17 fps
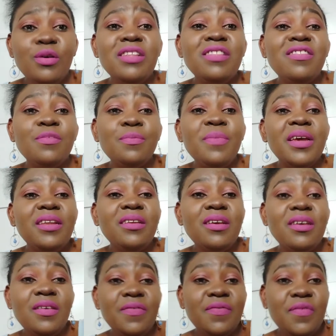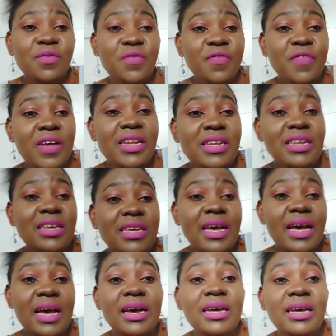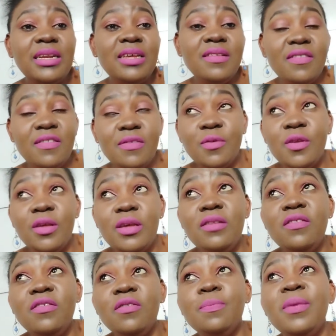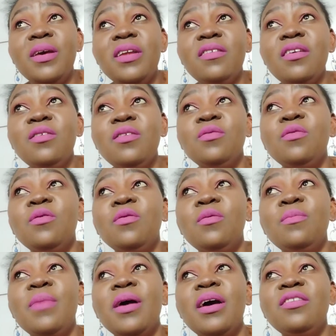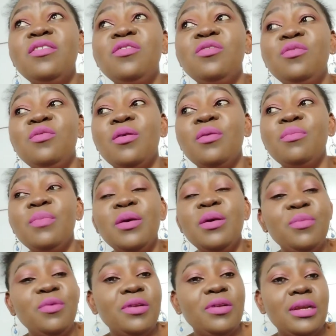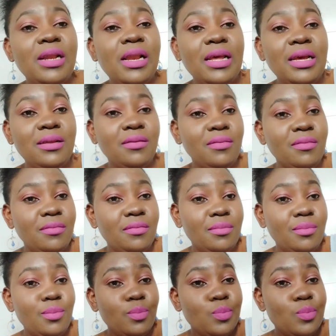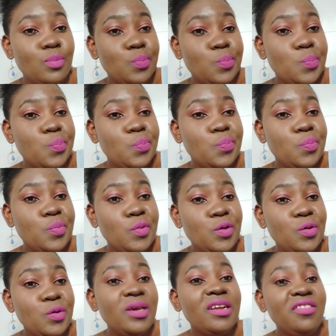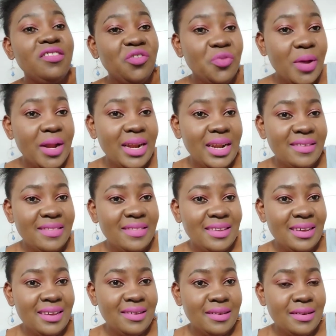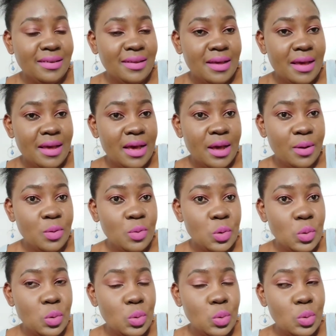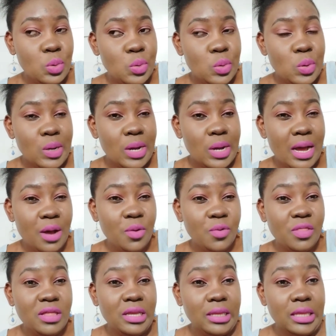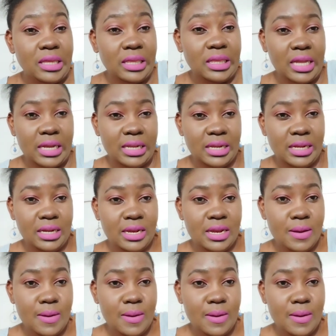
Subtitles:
it's better if you're fighting acne, it's better you go back to your memory lane. You get to understand how this started.